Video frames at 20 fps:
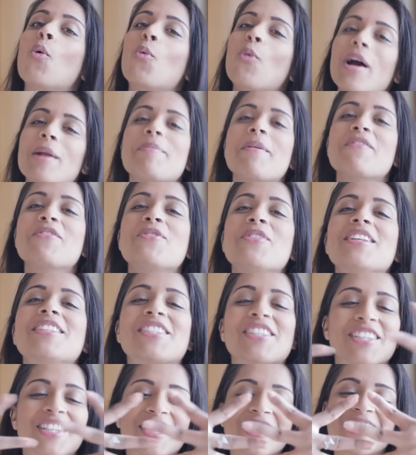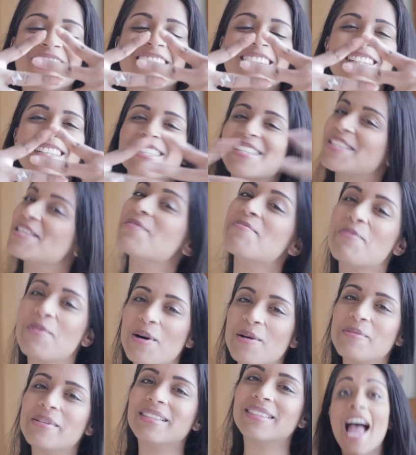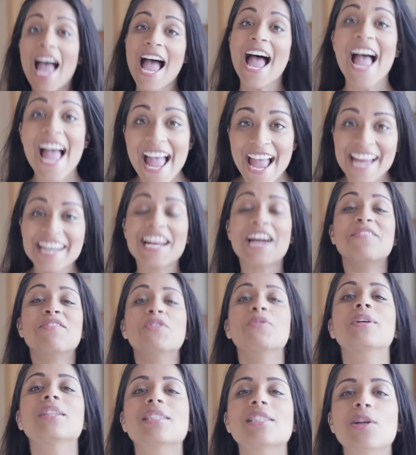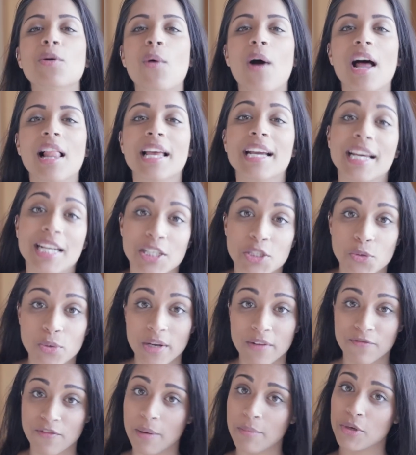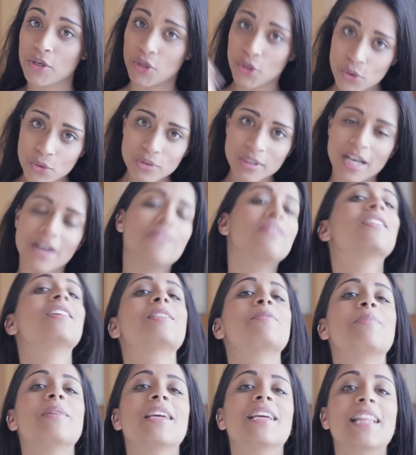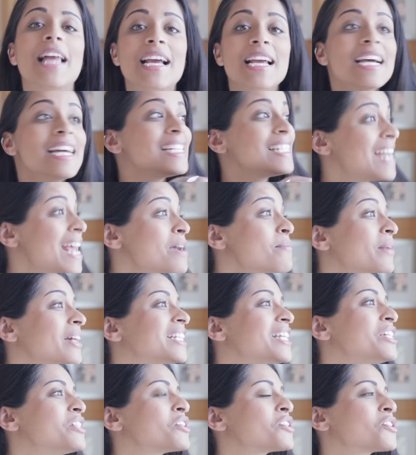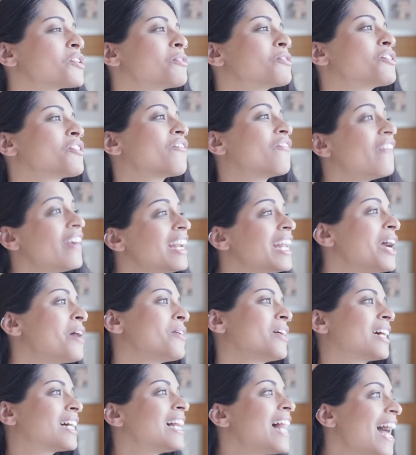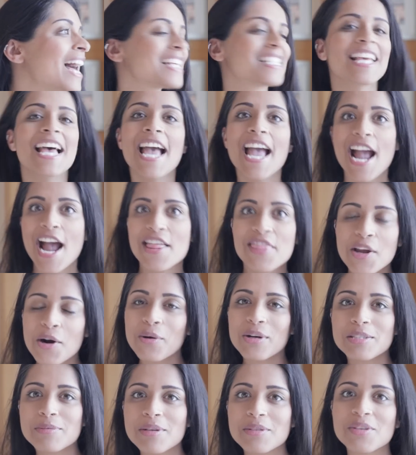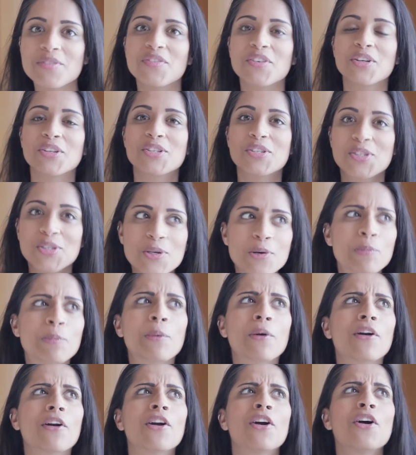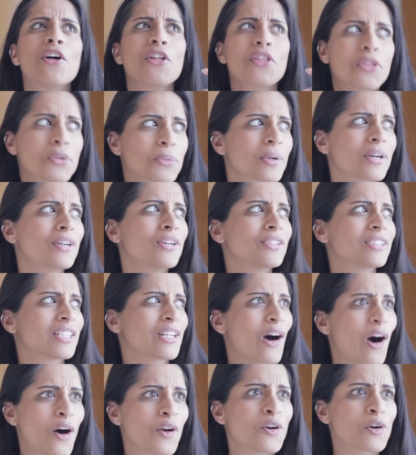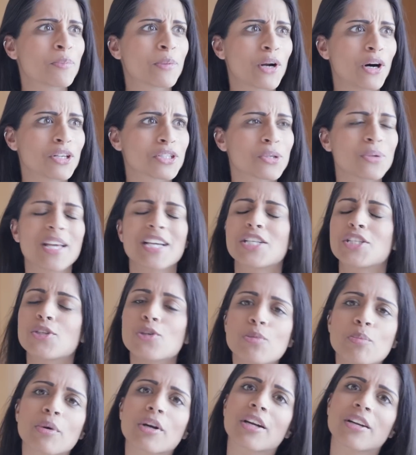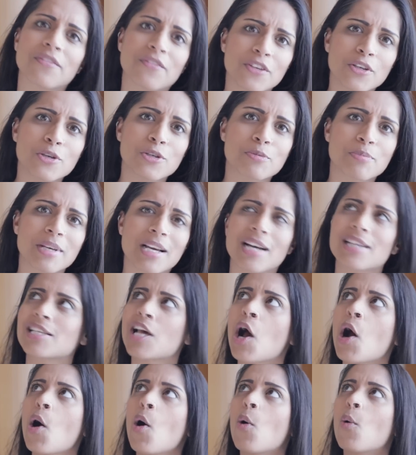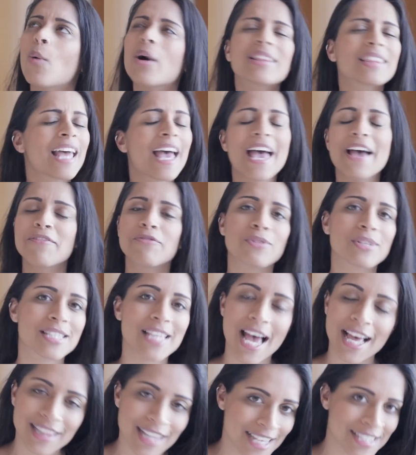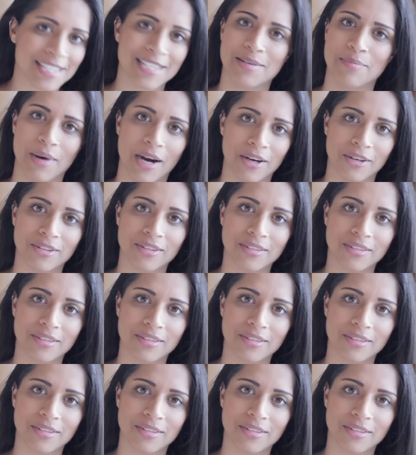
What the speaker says: What up everyone, it's your girl, Superwoman. And every once in a while I get a tweet from you lovelies being like, today my teacher showed your video in class, and that always makes me feel super thrilled and honored, but also like super confused because what the F was that lesson about?